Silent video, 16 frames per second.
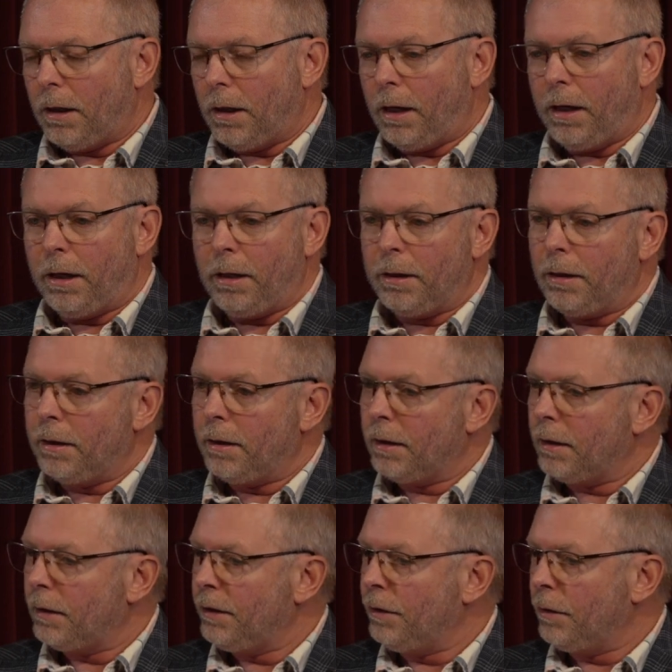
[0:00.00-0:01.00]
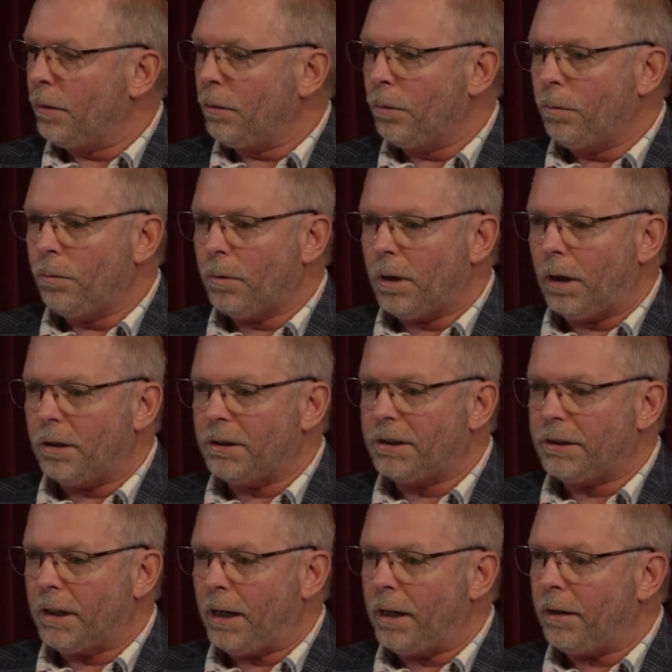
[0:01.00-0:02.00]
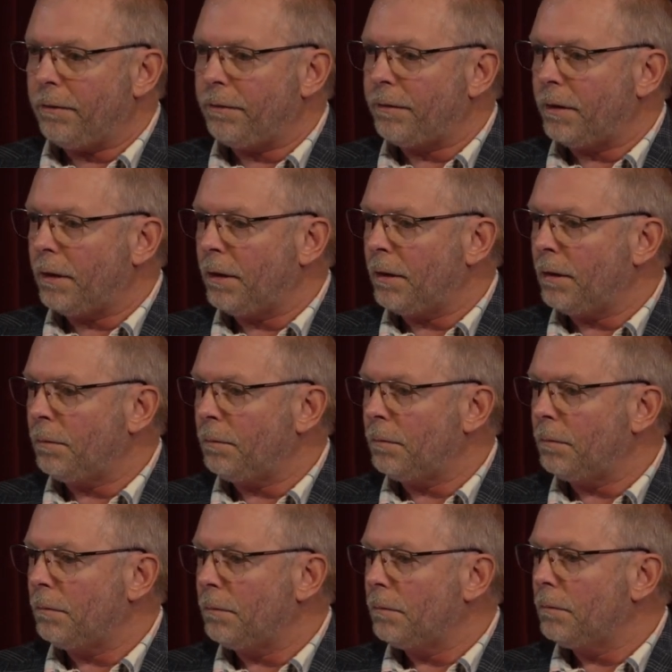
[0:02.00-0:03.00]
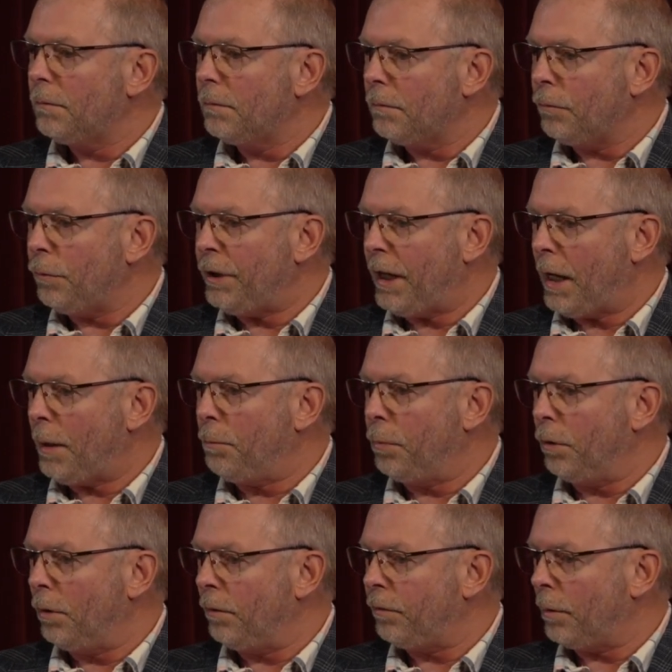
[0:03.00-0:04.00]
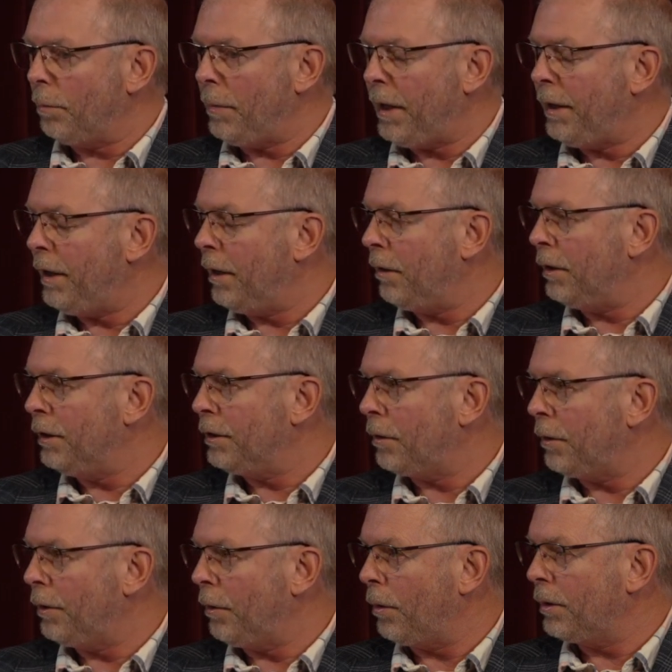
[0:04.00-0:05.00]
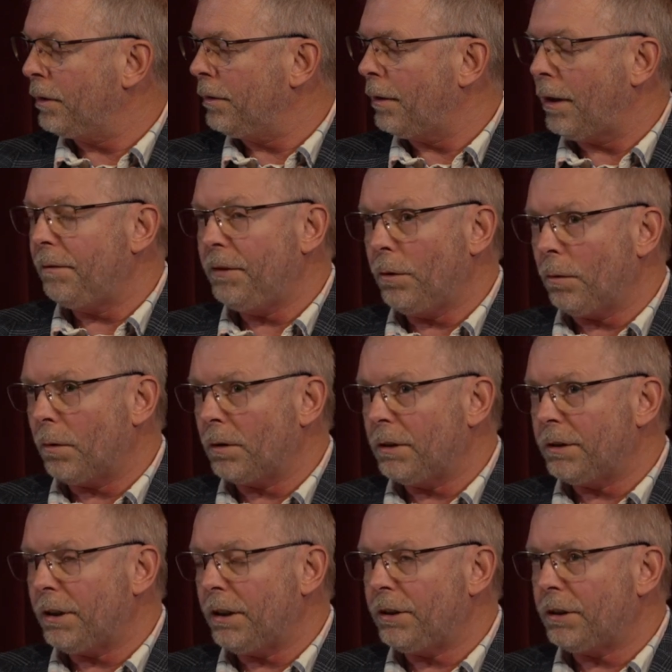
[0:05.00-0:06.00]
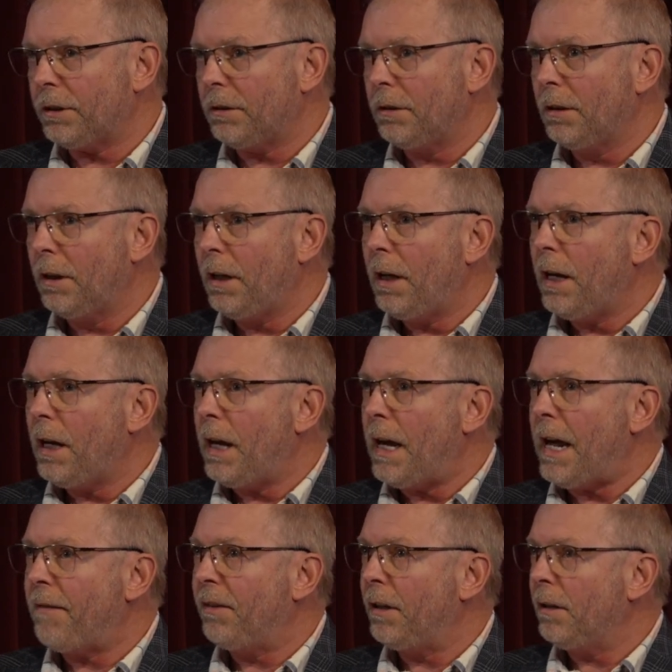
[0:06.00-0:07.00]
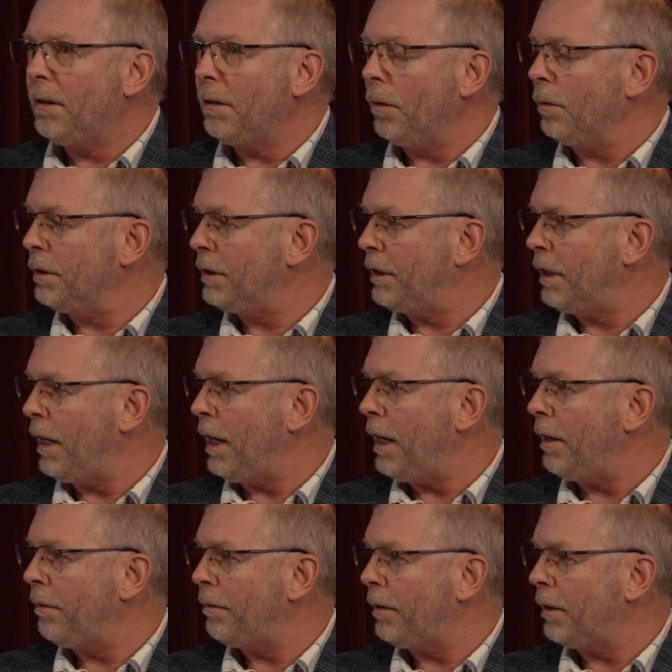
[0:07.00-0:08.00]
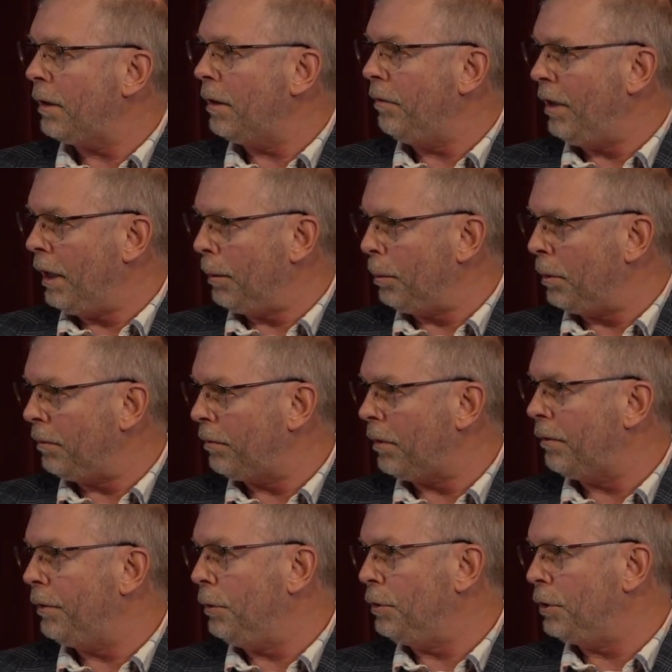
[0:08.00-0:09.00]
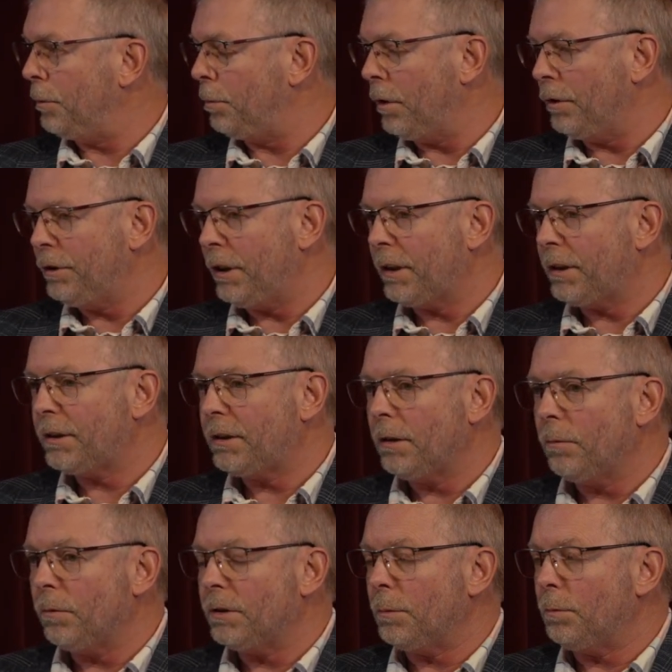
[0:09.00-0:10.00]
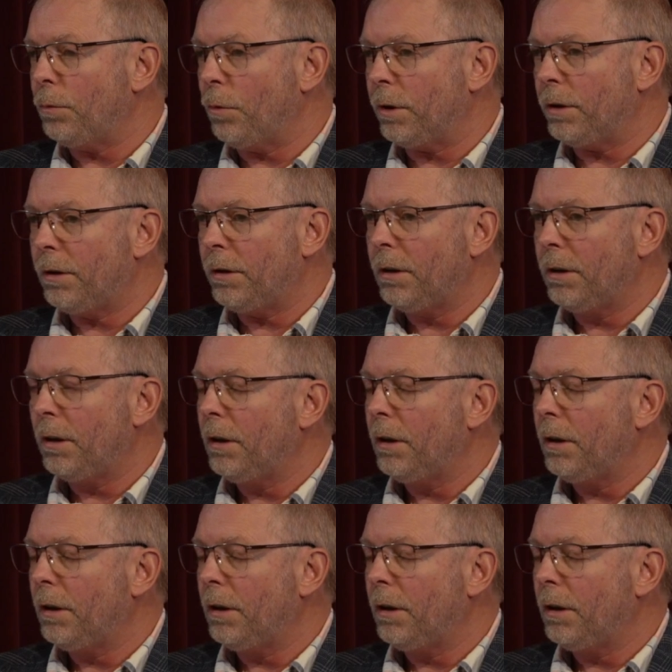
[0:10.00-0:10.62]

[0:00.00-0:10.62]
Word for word: And, you know, our staff, um, we had pulled from many areas of the, of the organization. Having those staff uh, available for future projects was important,